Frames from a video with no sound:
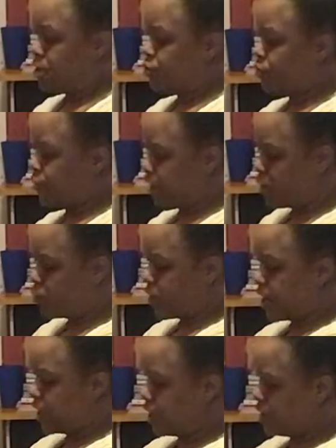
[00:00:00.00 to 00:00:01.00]
So that
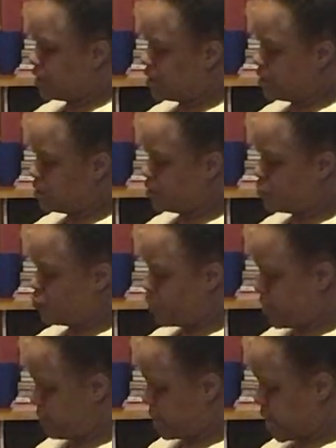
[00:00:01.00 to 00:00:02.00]
way,
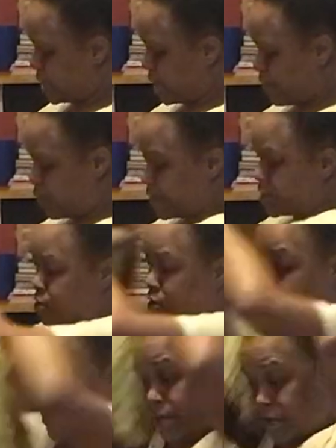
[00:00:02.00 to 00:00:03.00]
wherever I direct
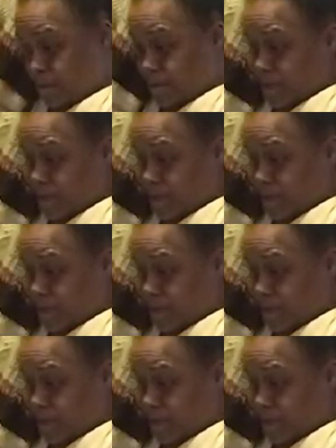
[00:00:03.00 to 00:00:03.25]
sow them,